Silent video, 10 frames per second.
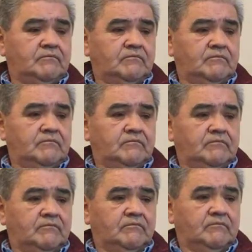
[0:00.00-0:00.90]

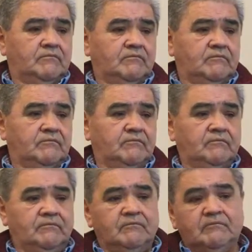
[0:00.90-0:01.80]

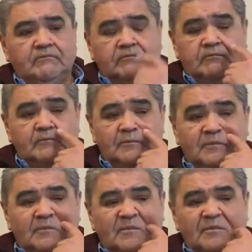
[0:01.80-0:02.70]

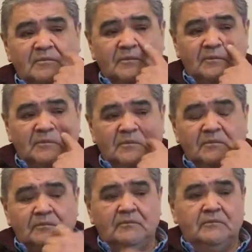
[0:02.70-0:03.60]

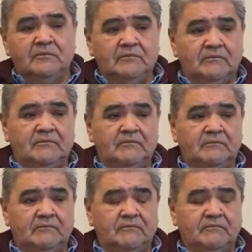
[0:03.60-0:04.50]

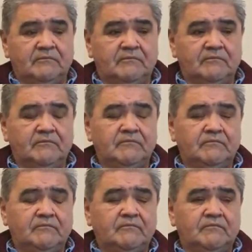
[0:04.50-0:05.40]

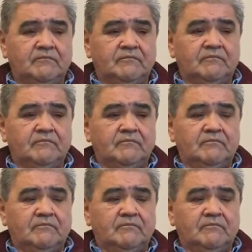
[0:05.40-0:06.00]
No words are spoken by the person on screen.